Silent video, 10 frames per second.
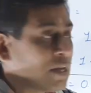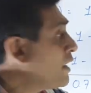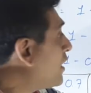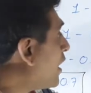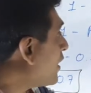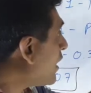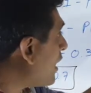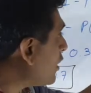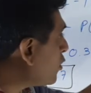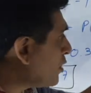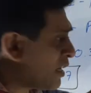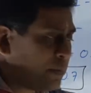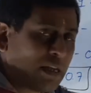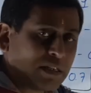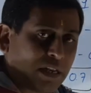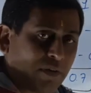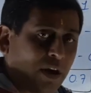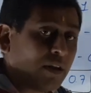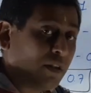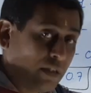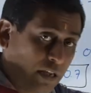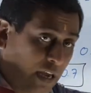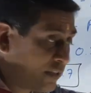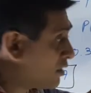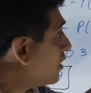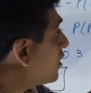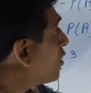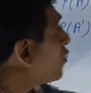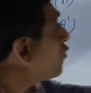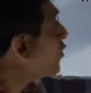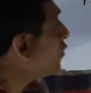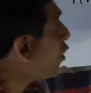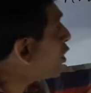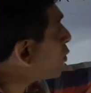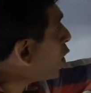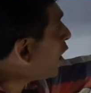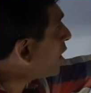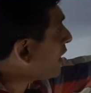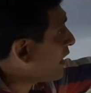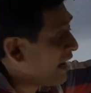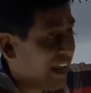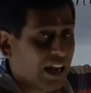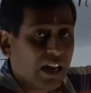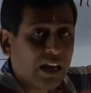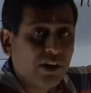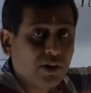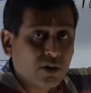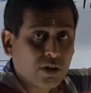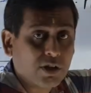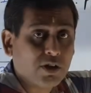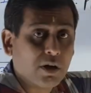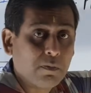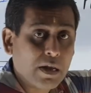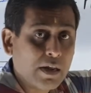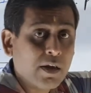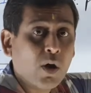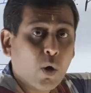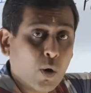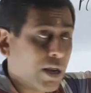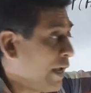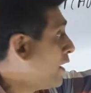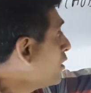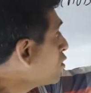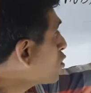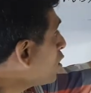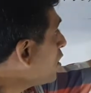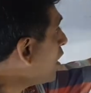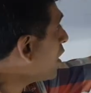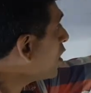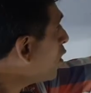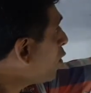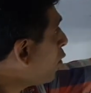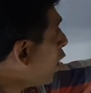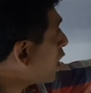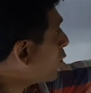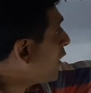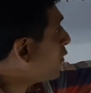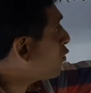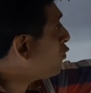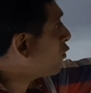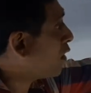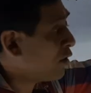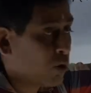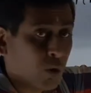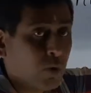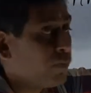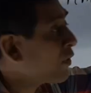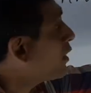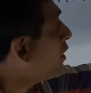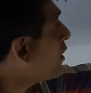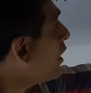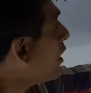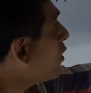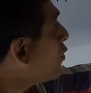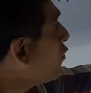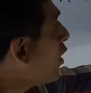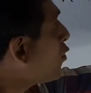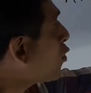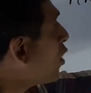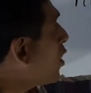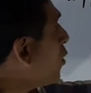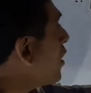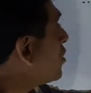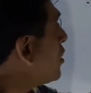Here A union B is given. Yes. We want what? A intersection B. Okay. So here what we have to do? Here we have to convert